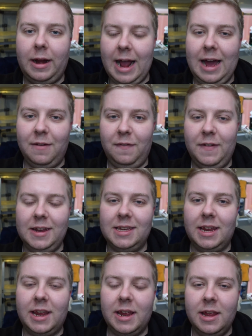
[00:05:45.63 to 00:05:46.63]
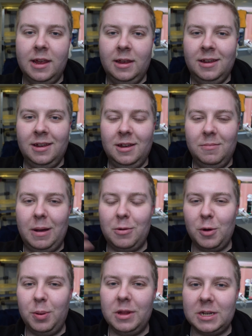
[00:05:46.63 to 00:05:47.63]
I can't fit it, but I'm
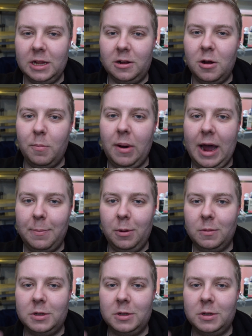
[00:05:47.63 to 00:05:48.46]
going to put the silicone pipe on.